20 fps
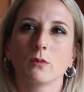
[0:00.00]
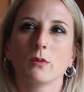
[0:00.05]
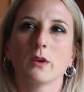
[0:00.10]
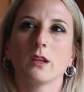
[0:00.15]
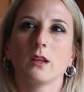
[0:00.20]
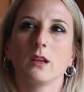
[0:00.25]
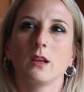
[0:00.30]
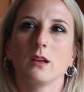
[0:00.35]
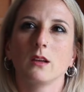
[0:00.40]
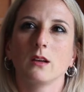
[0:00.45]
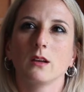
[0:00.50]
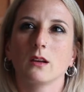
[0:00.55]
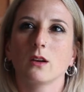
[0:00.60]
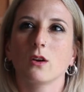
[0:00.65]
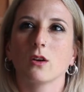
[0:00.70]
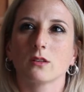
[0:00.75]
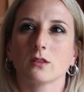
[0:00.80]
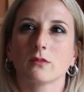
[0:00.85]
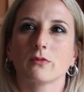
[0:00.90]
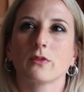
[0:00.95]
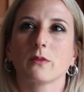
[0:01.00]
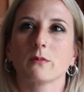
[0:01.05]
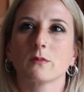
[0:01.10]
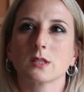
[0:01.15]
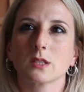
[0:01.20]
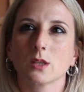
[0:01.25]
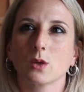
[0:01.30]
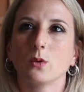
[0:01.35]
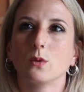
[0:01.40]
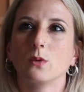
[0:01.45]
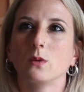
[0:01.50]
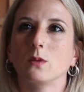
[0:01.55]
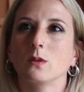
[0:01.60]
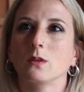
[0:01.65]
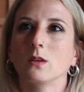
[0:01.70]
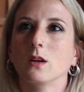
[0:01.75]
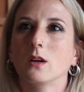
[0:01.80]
we got from school.